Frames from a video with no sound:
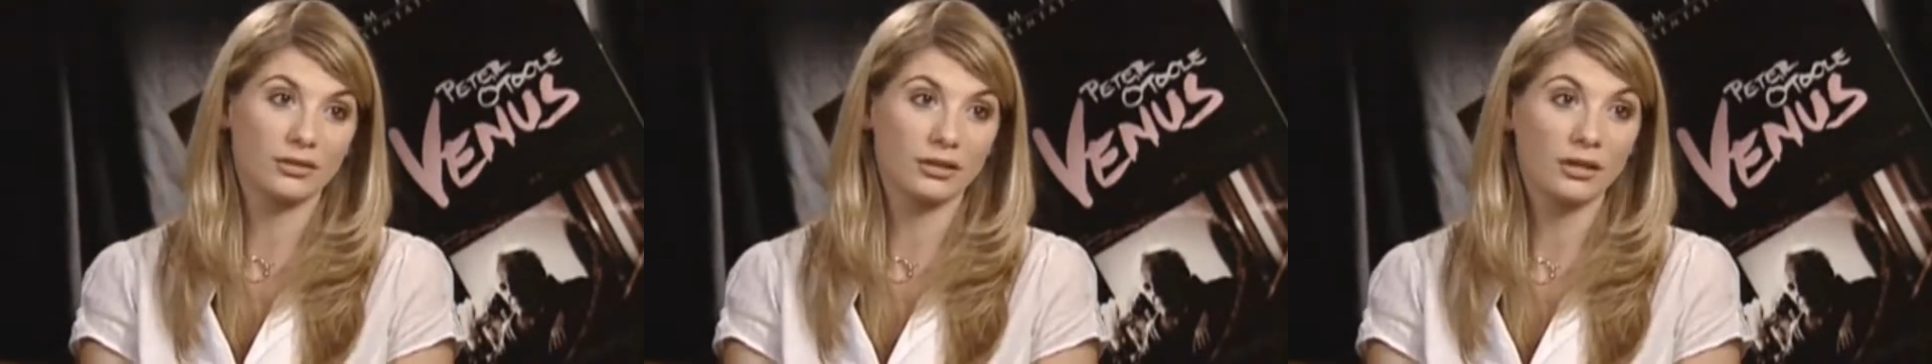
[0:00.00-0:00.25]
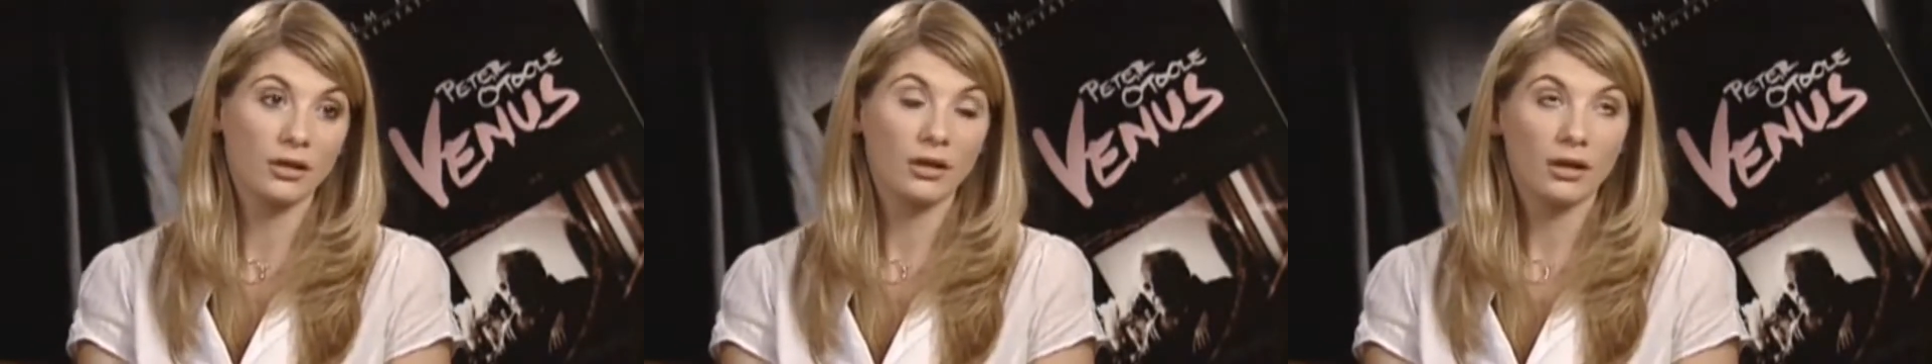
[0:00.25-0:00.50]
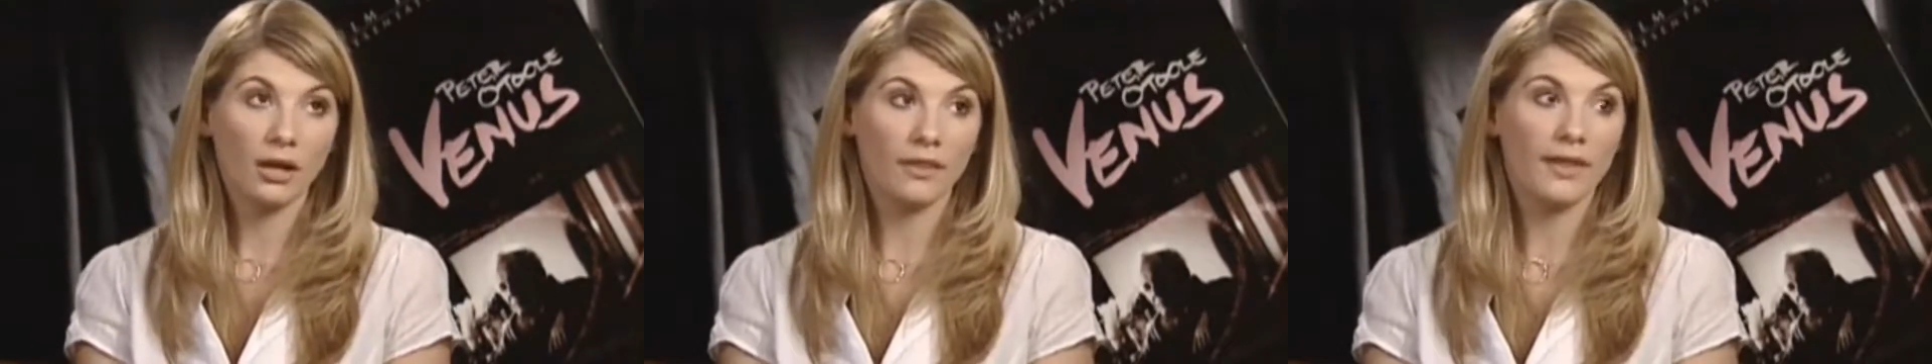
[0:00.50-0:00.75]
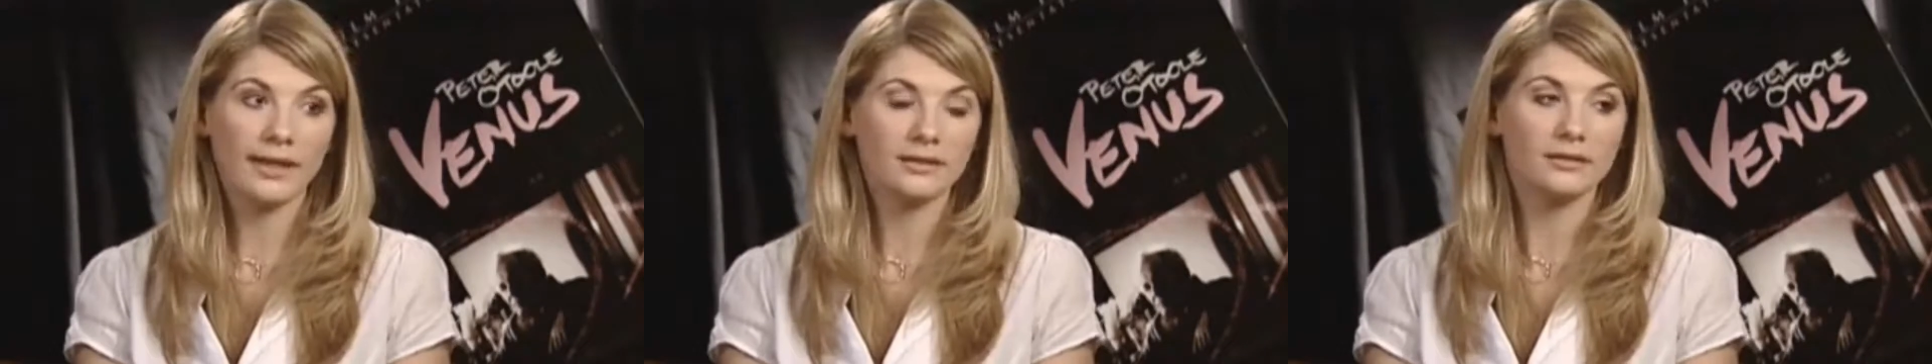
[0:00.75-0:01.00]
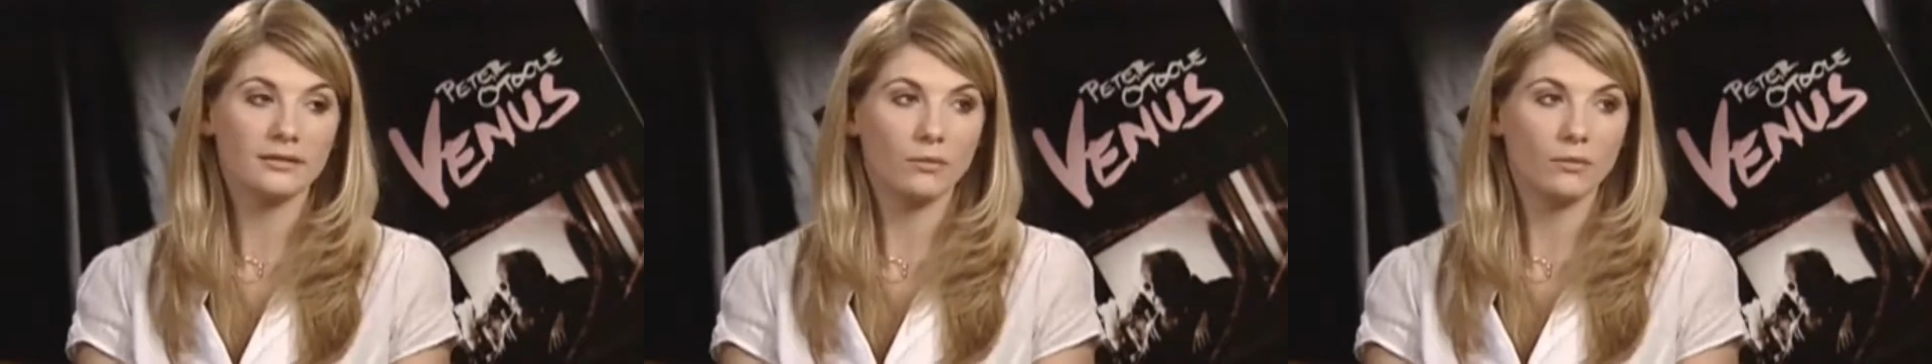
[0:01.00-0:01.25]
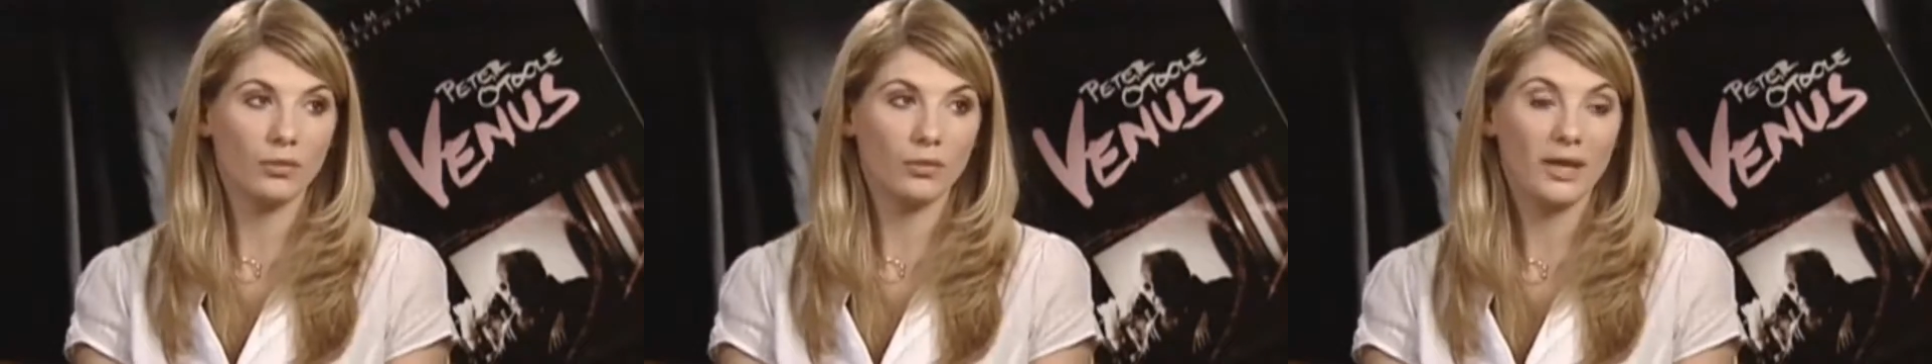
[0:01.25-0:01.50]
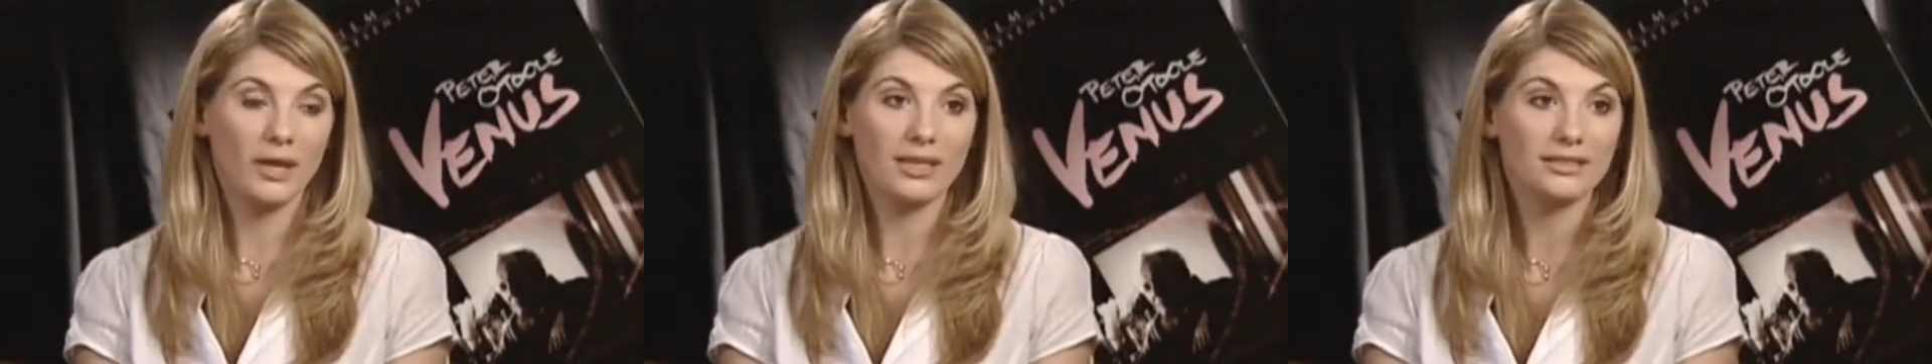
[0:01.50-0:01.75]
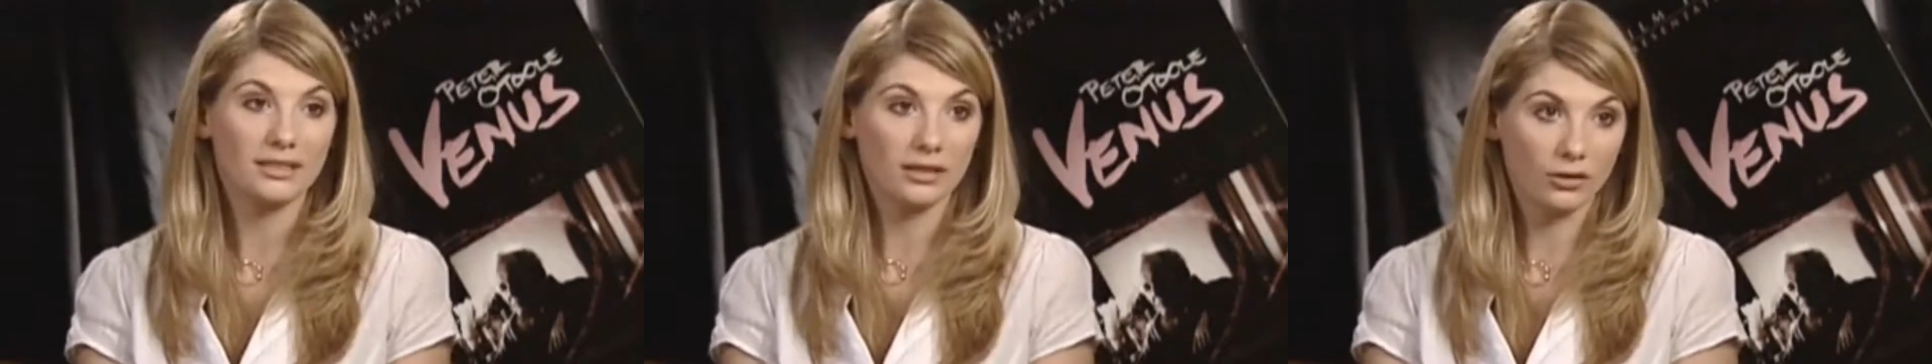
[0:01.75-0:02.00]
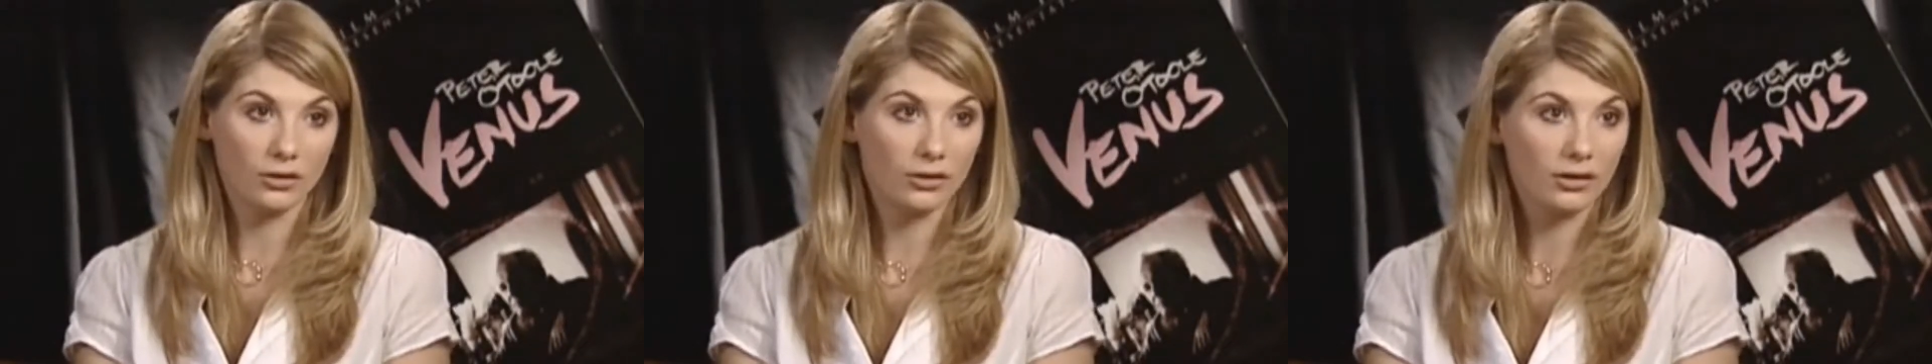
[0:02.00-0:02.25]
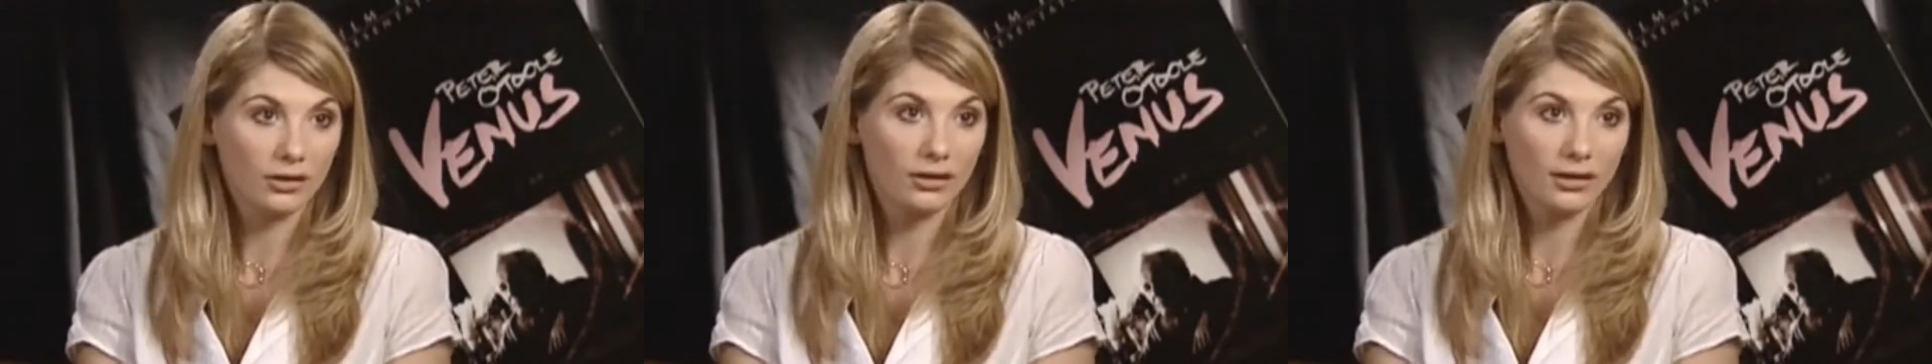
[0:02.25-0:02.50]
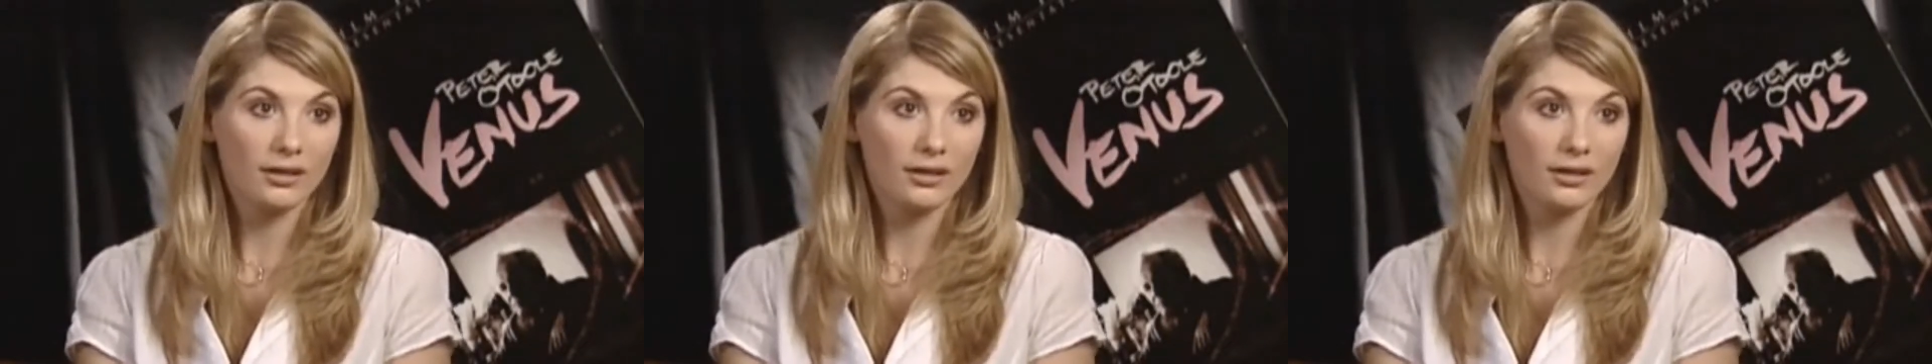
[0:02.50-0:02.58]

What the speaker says: And then with Peter, you know,